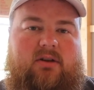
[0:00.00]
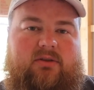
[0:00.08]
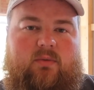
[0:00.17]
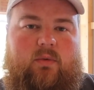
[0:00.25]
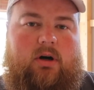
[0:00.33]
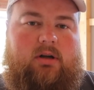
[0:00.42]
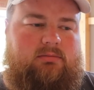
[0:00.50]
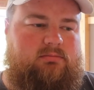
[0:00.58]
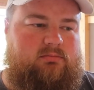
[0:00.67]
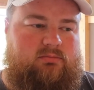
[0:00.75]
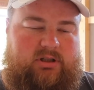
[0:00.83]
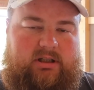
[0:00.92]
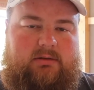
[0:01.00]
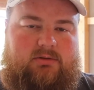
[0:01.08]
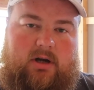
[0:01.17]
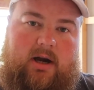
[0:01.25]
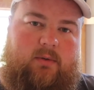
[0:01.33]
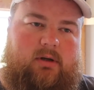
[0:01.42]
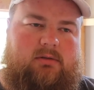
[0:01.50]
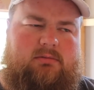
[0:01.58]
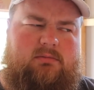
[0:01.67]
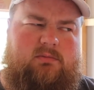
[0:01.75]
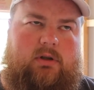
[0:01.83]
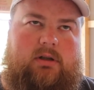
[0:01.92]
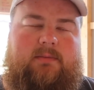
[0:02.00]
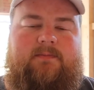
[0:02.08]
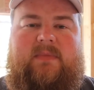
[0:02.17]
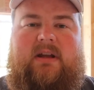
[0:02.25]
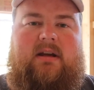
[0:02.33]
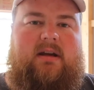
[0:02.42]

on the wall, the drywall wall.